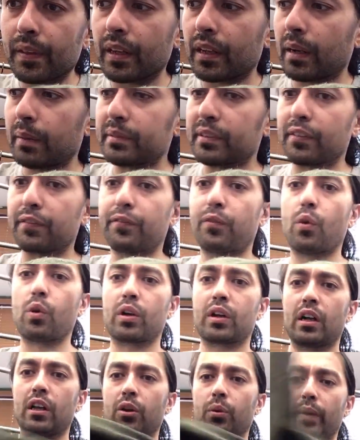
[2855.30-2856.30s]
comes in
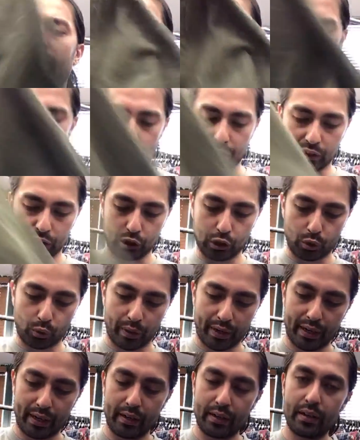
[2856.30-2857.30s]
four colorways. So you've got the
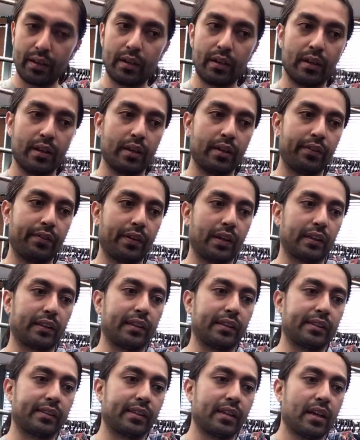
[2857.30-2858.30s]
green, you've got
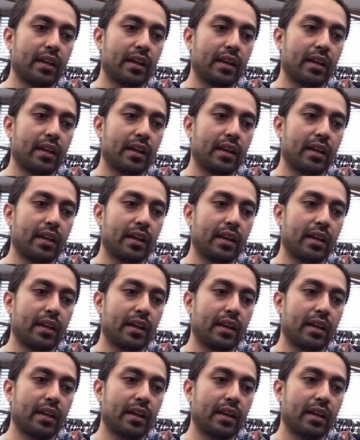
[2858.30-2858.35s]
this